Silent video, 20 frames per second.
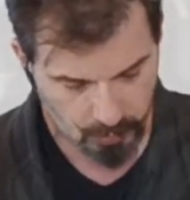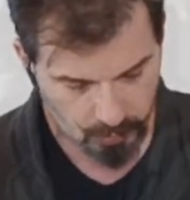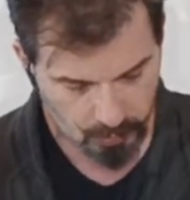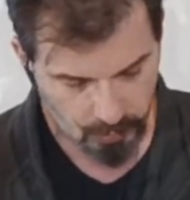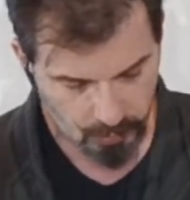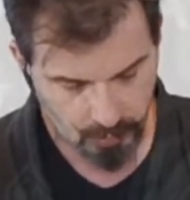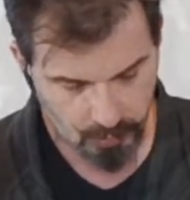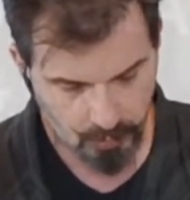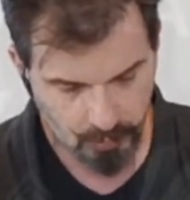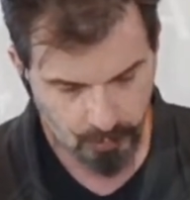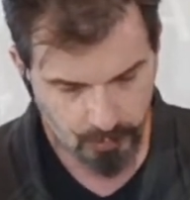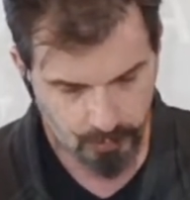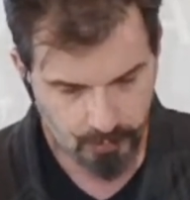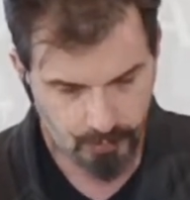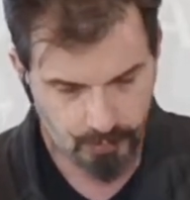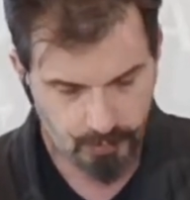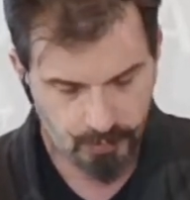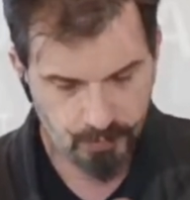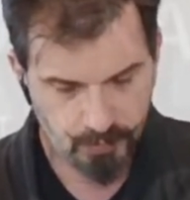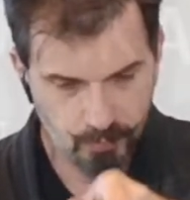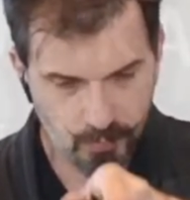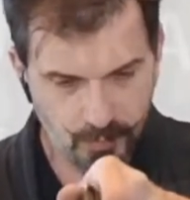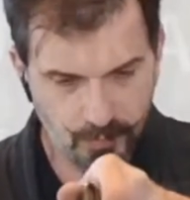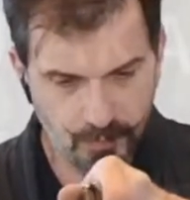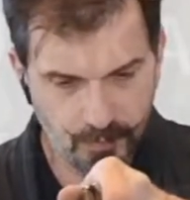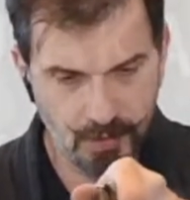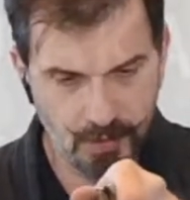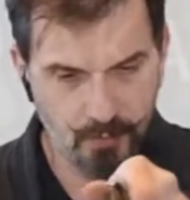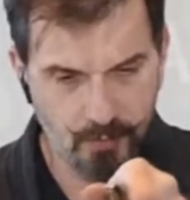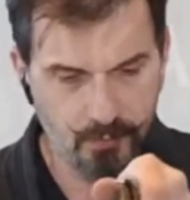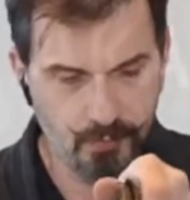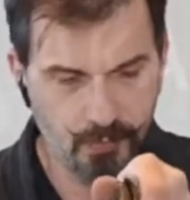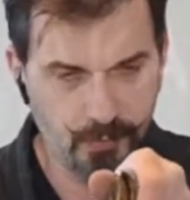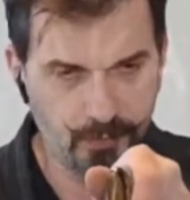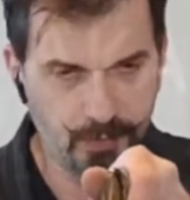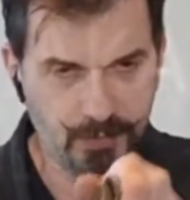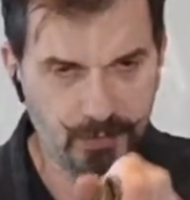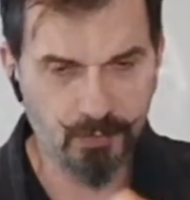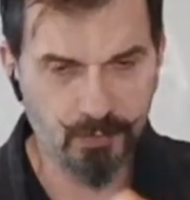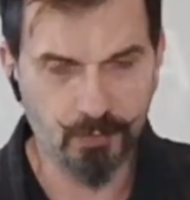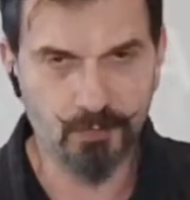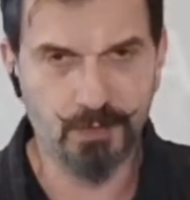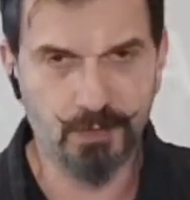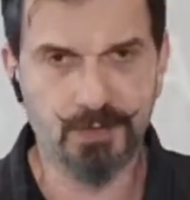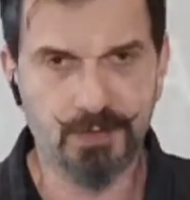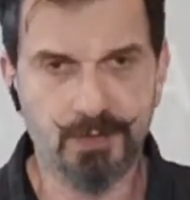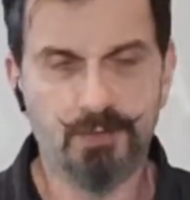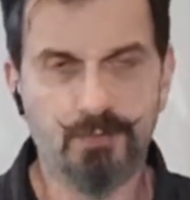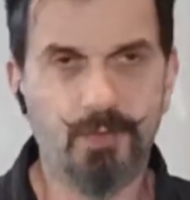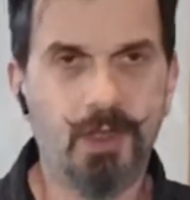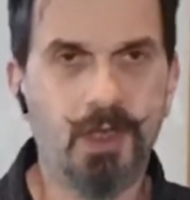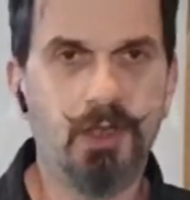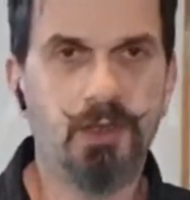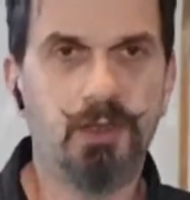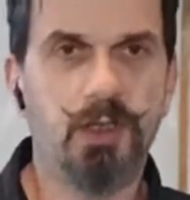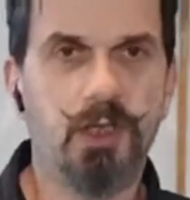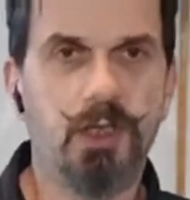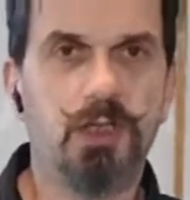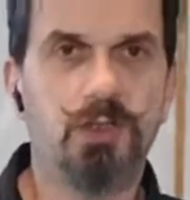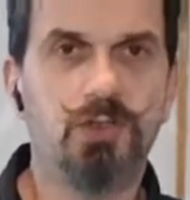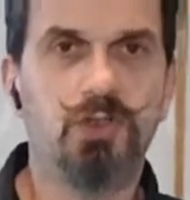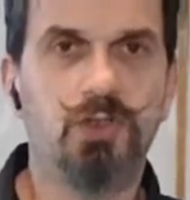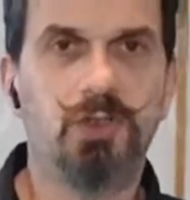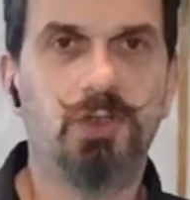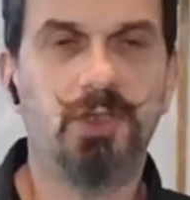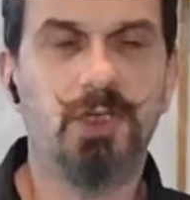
The scabbard is just doing, the saya is just doing that